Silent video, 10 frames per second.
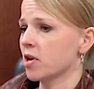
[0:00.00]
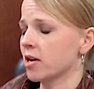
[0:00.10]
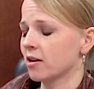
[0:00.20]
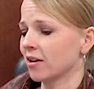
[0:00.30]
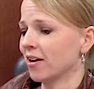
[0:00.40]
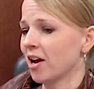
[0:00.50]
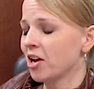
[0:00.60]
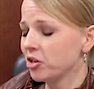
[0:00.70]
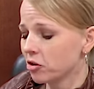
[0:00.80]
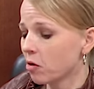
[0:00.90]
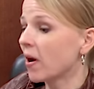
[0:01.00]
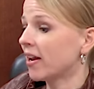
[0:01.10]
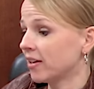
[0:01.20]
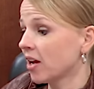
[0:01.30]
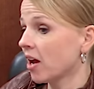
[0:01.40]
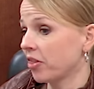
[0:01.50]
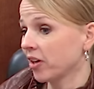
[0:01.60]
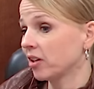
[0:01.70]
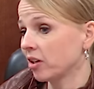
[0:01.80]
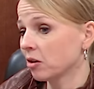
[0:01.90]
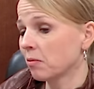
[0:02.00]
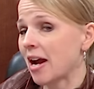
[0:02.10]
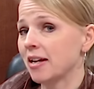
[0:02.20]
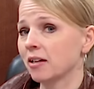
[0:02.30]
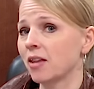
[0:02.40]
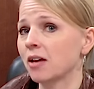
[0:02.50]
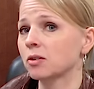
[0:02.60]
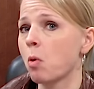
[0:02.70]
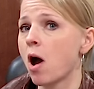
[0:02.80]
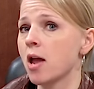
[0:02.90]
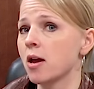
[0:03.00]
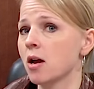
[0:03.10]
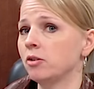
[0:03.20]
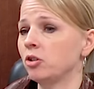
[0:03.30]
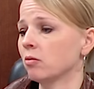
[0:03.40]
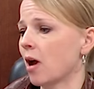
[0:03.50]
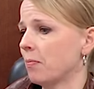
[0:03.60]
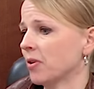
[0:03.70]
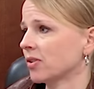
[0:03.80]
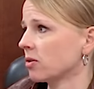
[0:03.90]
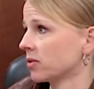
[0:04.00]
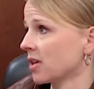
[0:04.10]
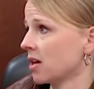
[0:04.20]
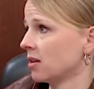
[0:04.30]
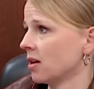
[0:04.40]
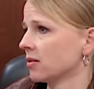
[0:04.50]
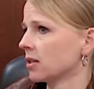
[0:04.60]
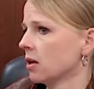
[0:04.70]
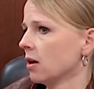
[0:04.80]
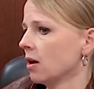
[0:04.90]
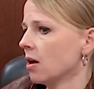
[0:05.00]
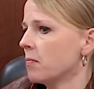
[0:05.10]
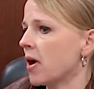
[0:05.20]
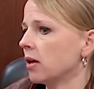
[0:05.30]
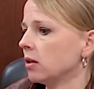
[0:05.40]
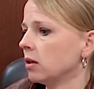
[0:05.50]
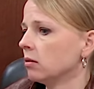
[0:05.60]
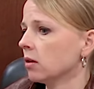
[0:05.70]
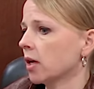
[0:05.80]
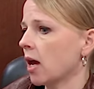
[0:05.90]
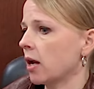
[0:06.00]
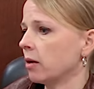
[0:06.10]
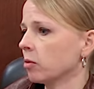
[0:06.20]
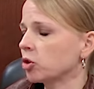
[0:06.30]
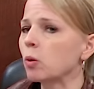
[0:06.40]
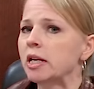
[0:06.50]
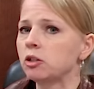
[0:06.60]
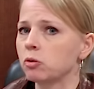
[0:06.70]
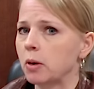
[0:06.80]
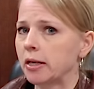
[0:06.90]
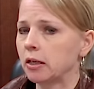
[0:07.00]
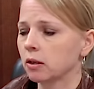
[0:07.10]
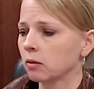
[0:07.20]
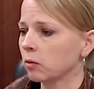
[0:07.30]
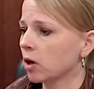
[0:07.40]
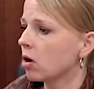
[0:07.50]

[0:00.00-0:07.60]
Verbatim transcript: brainer. You know, and I think you're right. And that's why I do episodes like this but you look at it, we're 2020. We're